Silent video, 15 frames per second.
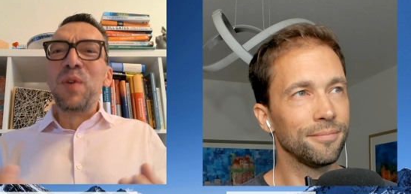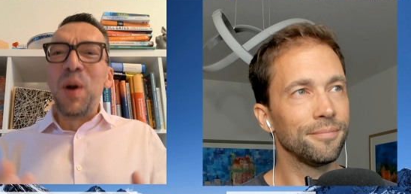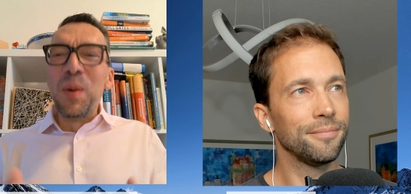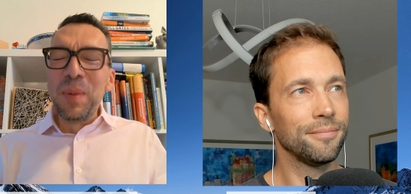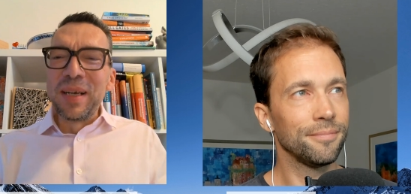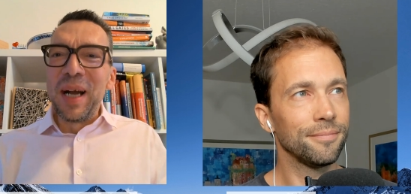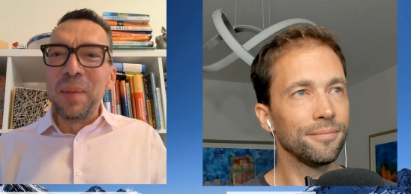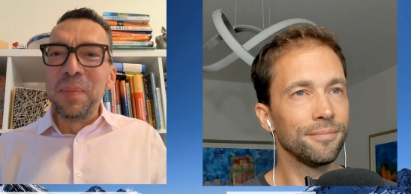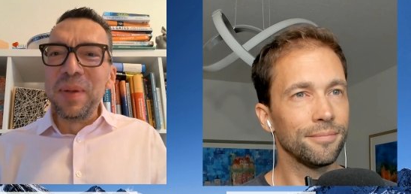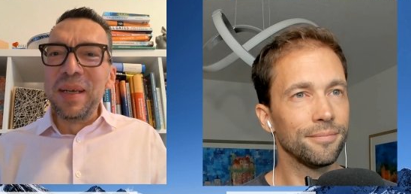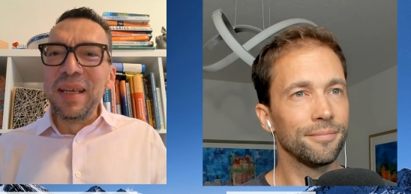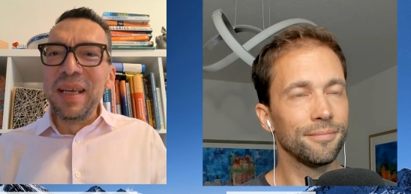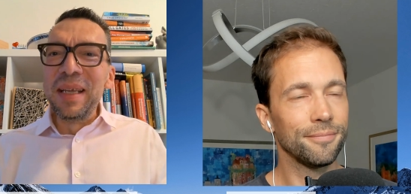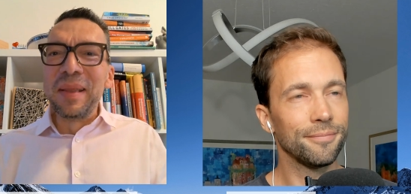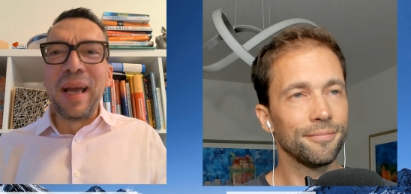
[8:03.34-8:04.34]
Speaker 1: from a
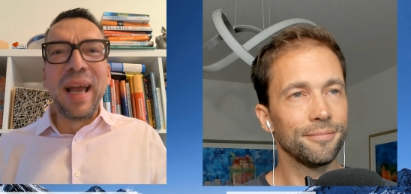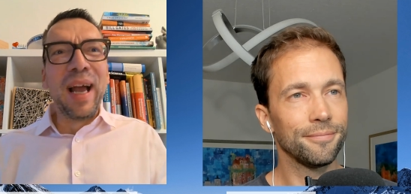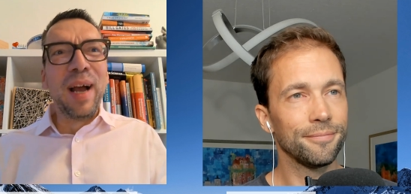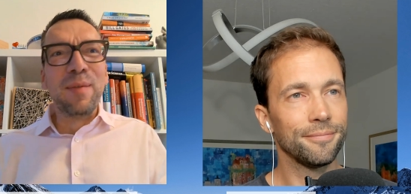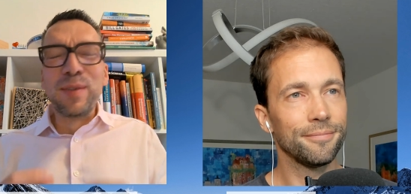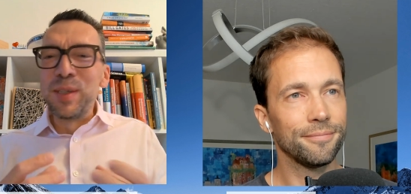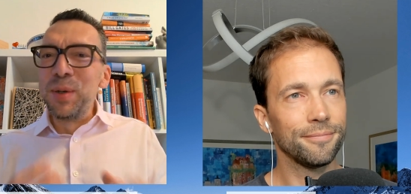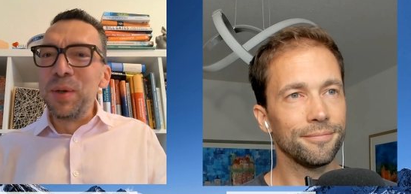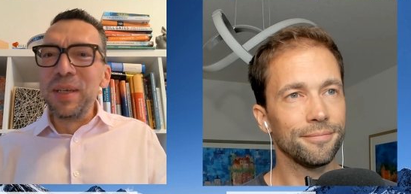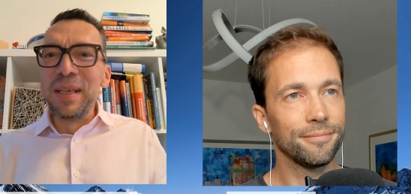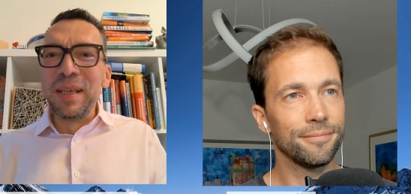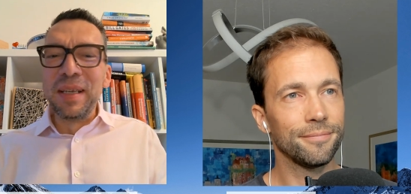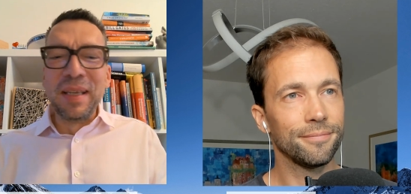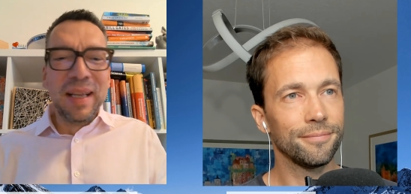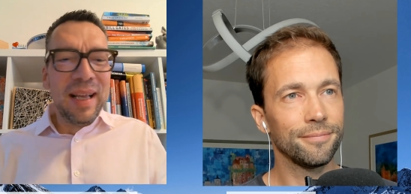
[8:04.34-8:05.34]
company, they have
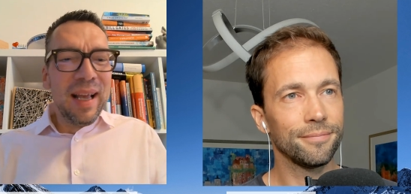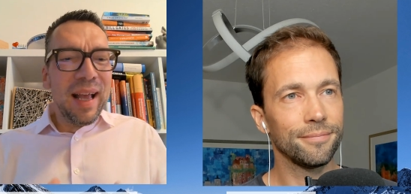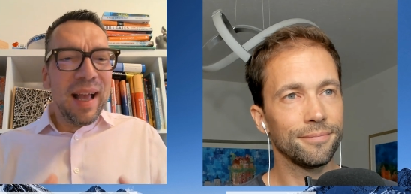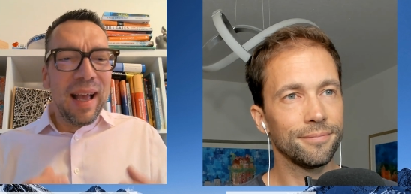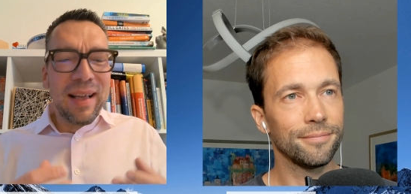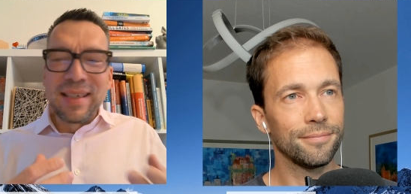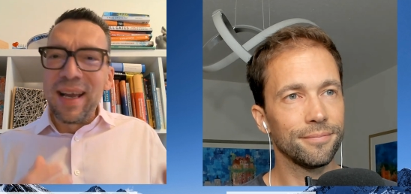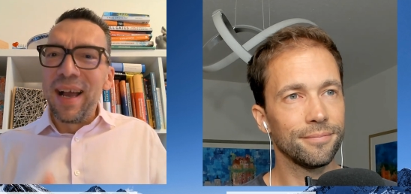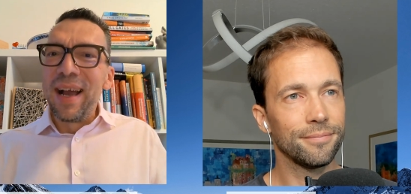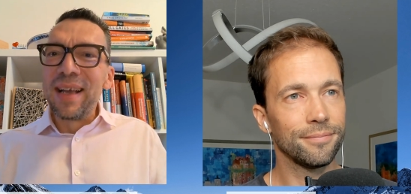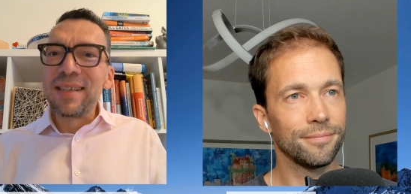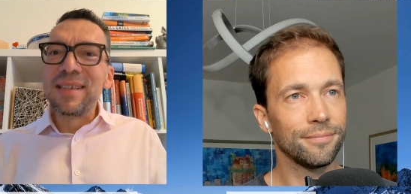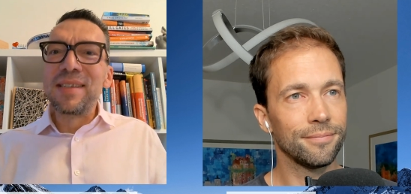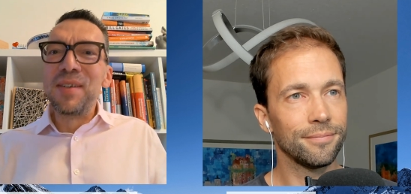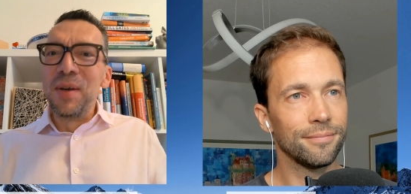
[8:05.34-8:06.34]
certain uh,
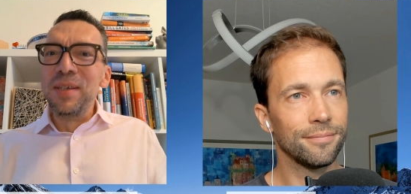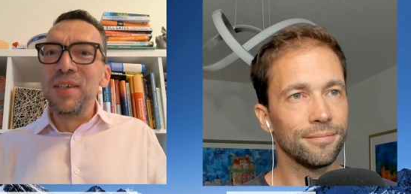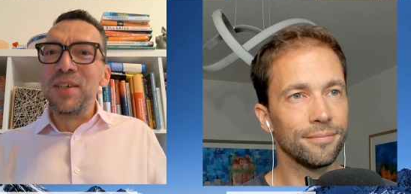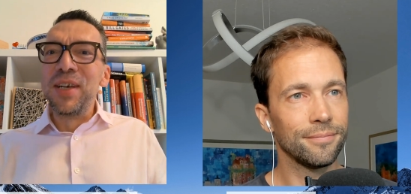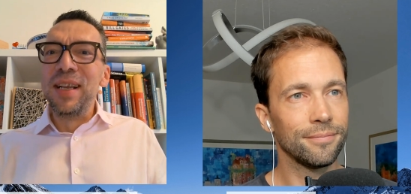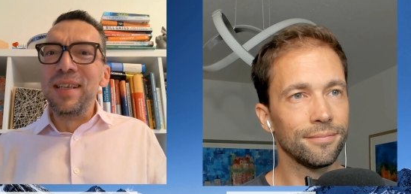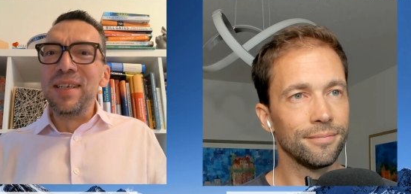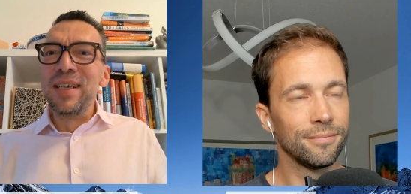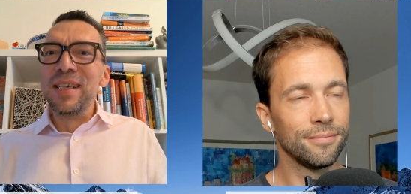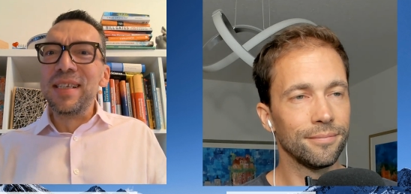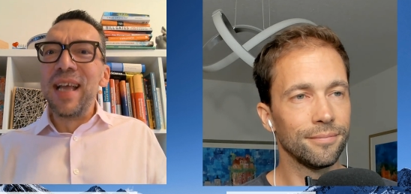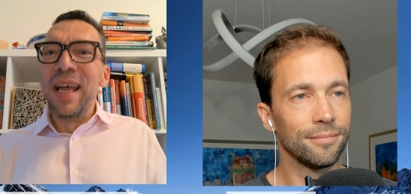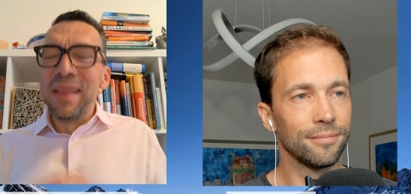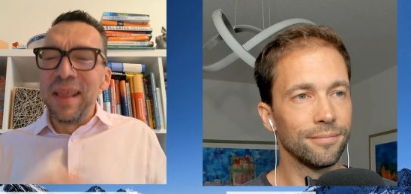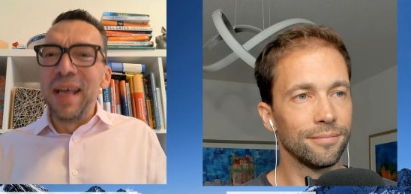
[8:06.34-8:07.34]
tasks, certain
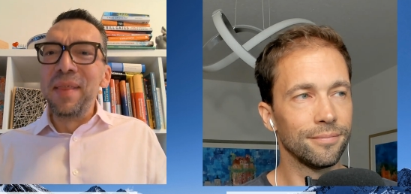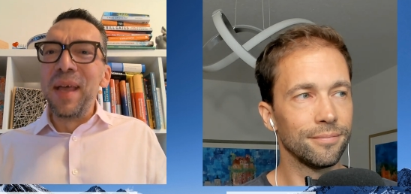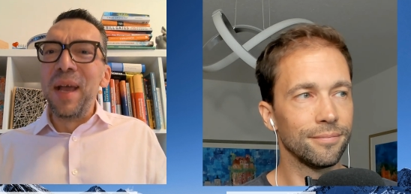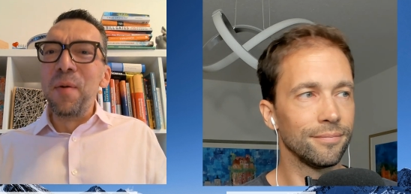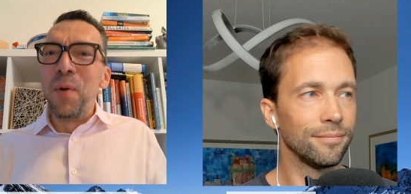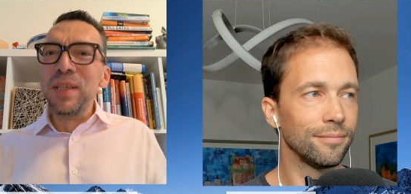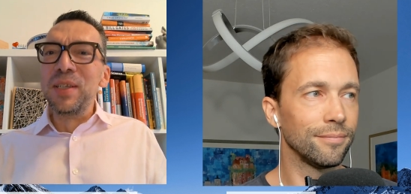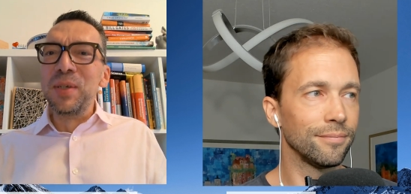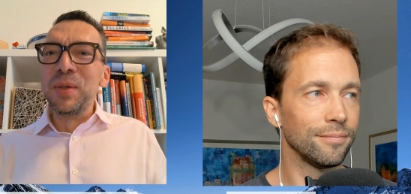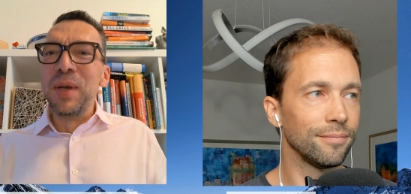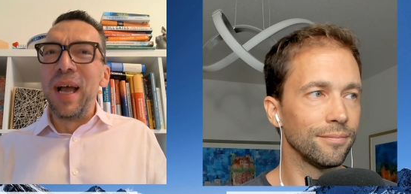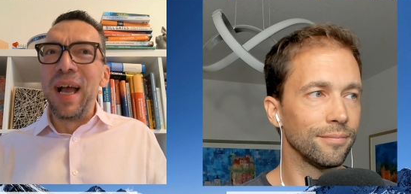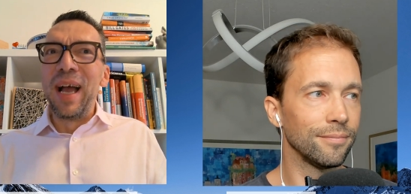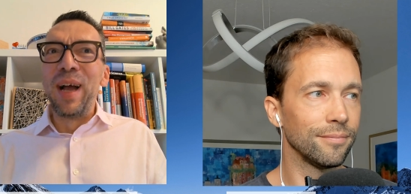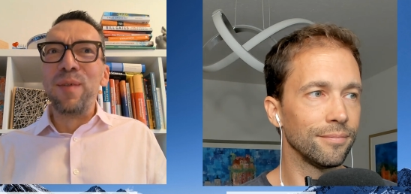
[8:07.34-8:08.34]
challenges, and then they want to
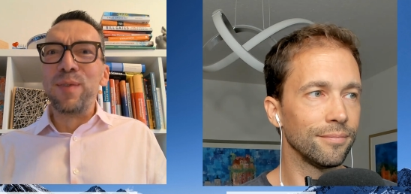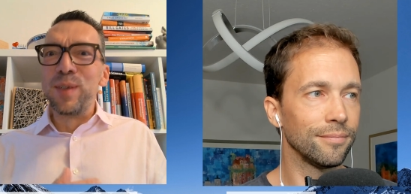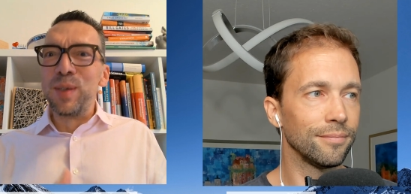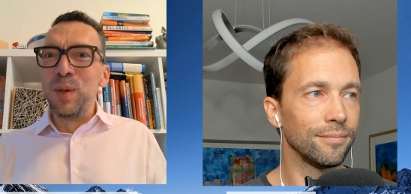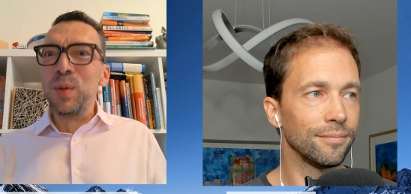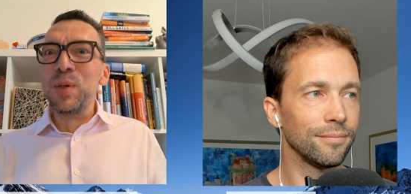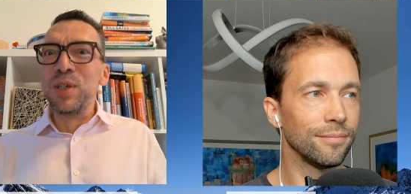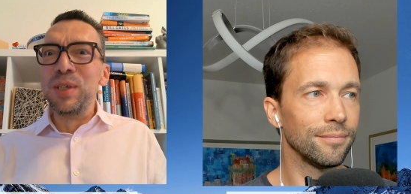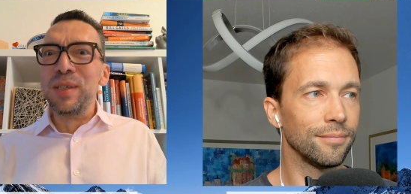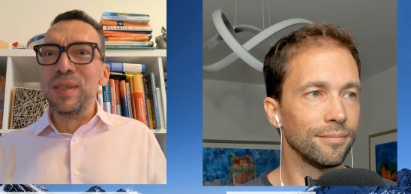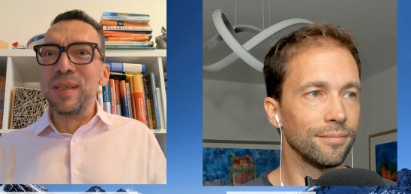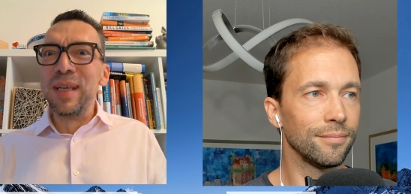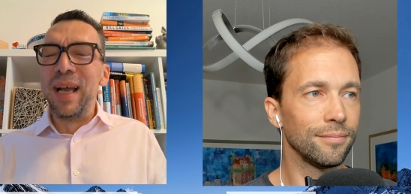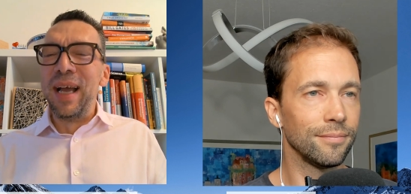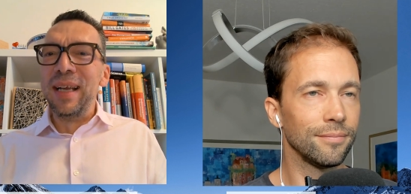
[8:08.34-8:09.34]
have
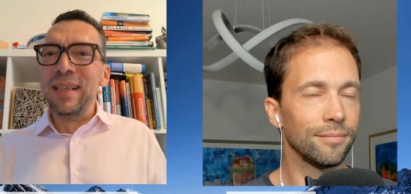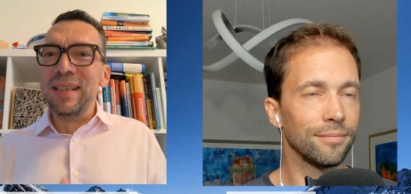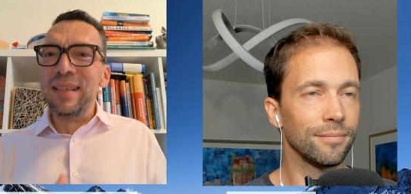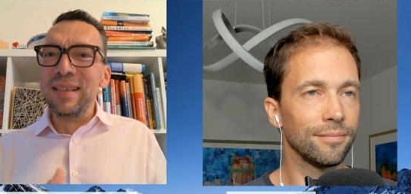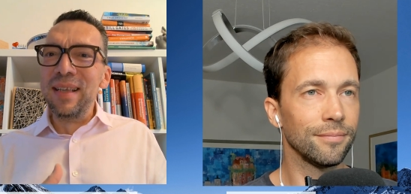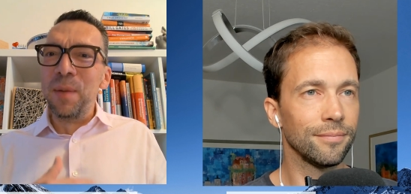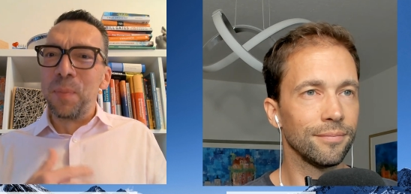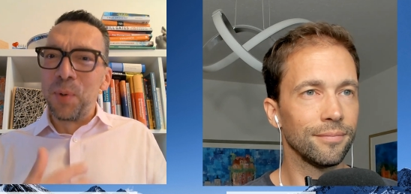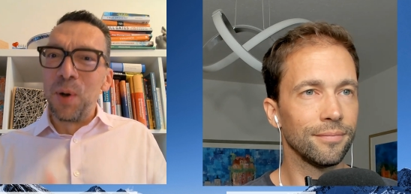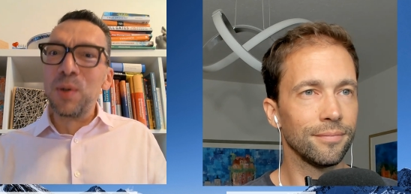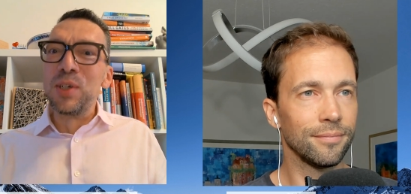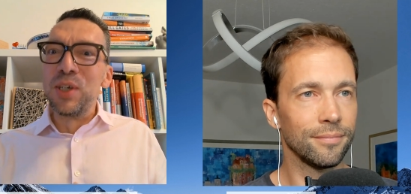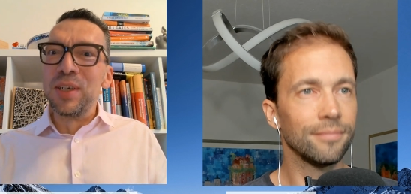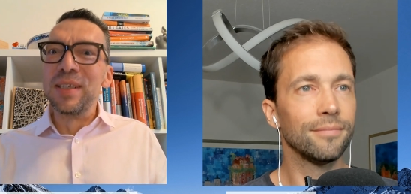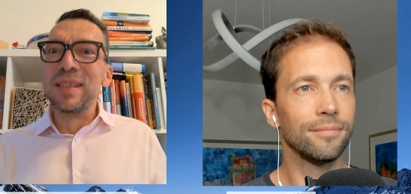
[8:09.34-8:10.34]
solutions and
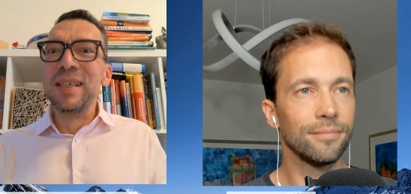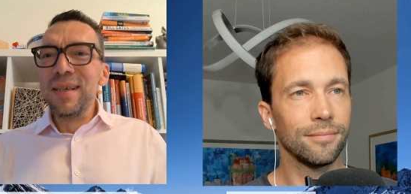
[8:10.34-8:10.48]
approaches.